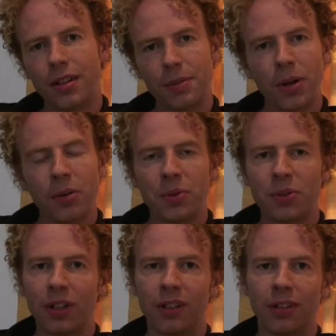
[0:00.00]
This poem
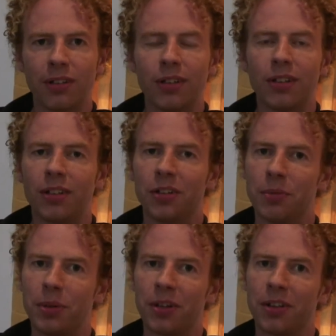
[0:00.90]
was written on the
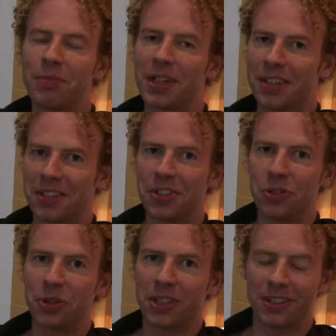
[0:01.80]
birth of my cousin's
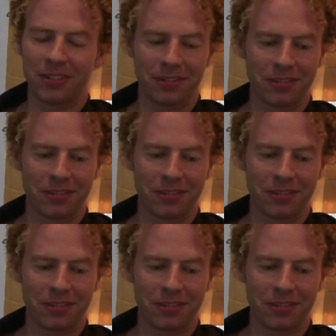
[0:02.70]
daughter.